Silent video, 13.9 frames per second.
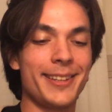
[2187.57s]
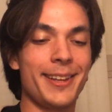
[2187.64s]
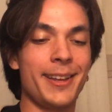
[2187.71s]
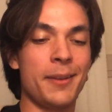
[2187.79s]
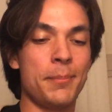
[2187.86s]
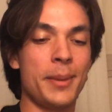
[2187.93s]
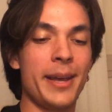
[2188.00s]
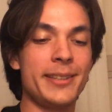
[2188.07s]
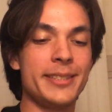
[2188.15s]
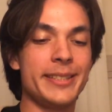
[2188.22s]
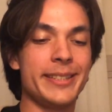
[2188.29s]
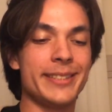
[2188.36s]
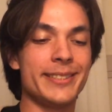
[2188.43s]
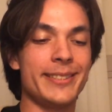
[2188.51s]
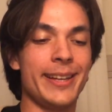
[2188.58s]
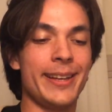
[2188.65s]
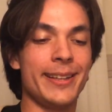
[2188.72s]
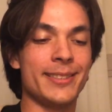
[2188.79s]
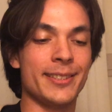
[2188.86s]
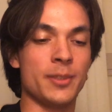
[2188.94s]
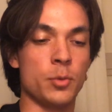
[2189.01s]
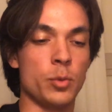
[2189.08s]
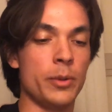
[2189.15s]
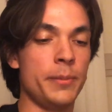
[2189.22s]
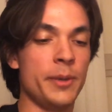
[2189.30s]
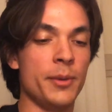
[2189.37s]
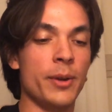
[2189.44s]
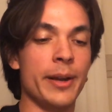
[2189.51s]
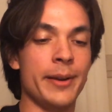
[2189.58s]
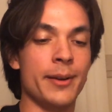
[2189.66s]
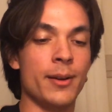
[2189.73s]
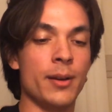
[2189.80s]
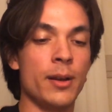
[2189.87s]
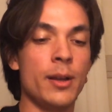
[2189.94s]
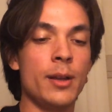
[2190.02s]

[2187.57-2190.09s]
and pastiest days as a would-be writer,